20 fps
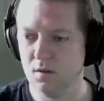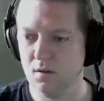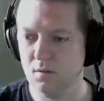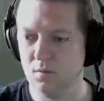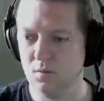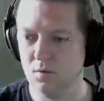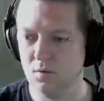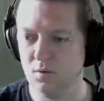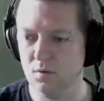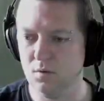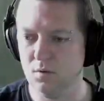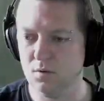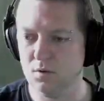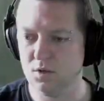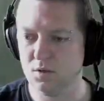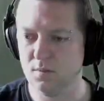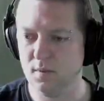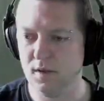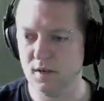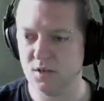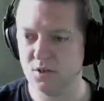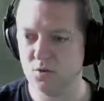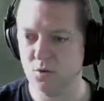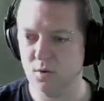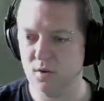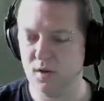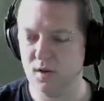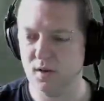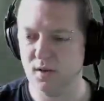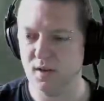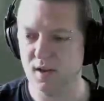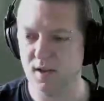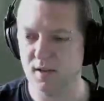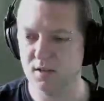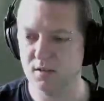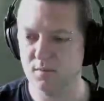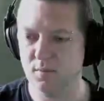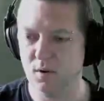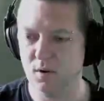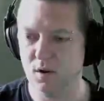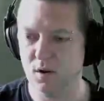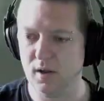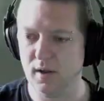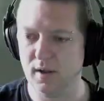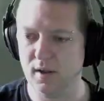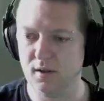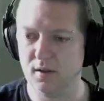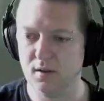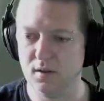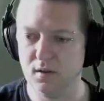We'll just make sure that it does by